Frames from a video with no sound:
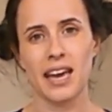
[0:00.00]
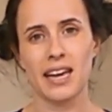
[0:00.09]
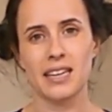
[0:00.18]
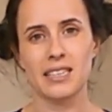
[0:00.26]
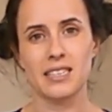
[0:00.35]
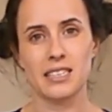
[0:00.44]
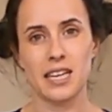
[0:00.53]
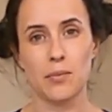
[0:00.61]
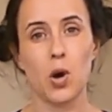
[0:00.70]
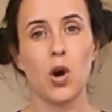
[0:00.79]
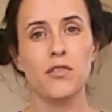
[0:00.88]
and
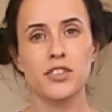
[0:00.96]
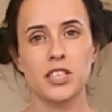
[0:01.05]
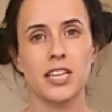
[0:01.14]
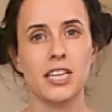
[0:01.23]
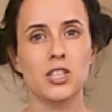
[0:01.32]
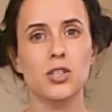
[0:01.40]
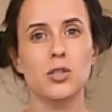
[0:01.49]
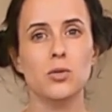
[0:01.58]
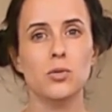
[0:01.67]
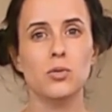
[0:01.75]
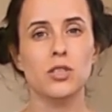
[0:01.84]
often gets
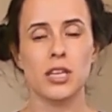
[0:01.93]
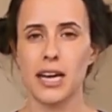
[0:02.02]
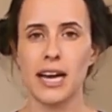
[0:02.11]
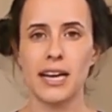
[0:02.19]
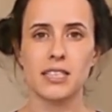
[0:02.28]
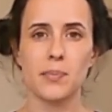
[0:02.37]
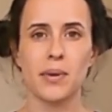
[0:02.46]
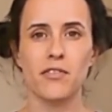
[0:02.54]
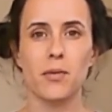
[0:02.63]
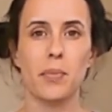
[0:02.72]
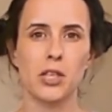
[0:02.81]
used as a
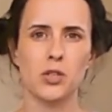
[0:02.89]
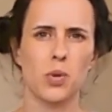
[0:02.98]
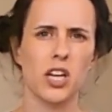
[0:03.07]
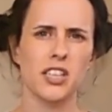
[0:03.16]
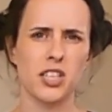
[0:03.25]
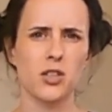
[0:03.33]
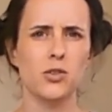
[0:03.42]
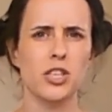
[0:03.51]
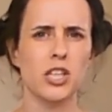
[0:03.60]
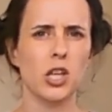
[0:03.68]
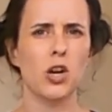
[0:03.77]
bit of a buzzword and
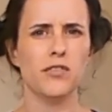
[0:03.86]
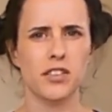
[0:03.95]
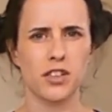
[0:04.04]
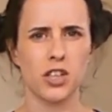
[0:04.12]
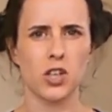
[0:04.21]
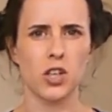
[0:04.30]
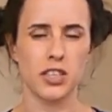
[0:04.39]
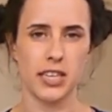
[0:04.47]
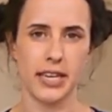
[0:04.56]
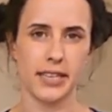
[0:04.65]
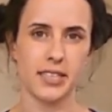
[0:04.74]
used in a lot of different
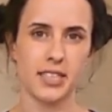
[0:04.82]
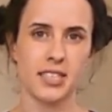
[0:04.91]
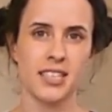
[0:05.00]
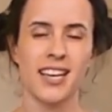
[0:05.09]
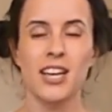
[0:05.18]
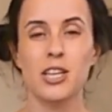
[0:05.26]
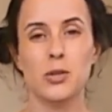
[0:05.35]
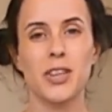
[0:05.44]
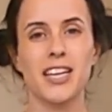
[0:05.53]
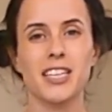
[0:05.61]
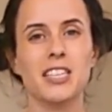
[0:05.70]
contexts.
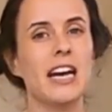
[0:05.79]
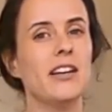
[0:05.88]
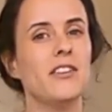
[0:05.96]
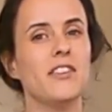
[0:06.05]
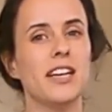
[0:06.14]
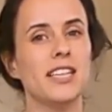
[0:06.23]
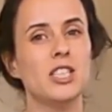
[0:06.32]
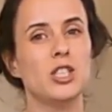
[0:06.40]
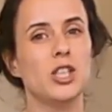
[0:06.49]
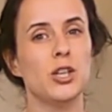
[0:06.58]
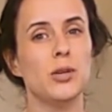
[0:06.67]
So I think it's kind of
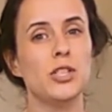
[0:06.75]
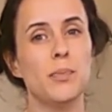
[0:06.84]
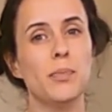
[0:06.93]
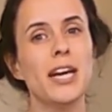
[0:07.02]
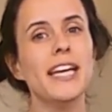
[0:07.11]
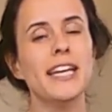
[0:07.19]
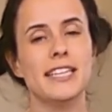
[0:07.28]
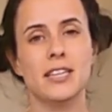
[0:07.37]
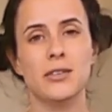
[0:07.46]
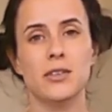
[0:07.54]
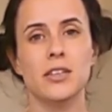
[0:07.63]
nice to break it
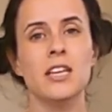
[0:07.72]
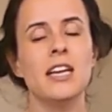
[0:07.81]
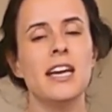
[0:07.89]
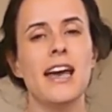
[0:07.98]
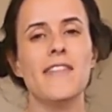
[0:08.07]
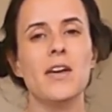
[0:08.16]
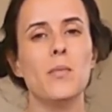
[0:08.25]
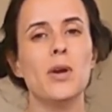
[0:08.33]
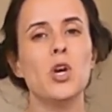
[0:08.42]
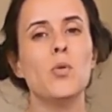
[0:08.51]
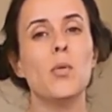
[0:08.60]
down, and then
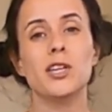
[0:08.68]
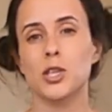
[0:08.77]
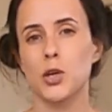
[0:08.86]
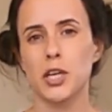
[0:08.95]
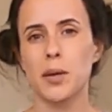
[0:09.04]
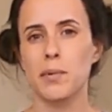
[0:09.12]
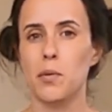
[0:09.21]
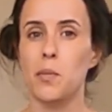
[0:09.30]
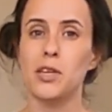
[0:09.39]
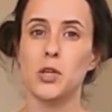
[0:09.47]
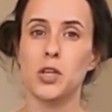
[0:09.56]
we know what we're talking about
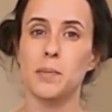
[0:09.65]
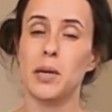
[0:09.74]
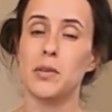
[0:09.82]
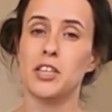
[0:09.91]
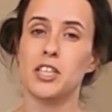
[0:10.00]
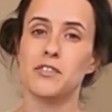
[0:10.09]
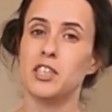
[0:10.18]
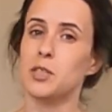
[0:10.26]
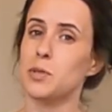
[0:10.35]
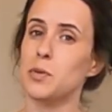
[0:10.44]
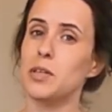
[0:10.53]
when we talk about the
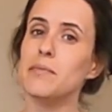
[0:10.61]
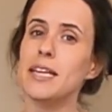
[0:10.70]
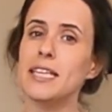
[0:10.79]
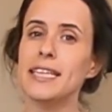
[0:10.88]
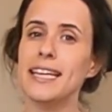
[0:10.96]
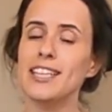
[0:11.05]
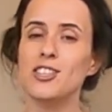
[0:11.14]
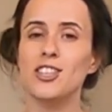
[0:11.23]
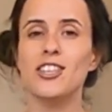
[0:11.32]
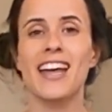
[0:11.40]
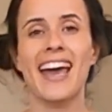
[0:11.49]
difference between
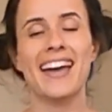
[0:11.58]
meditation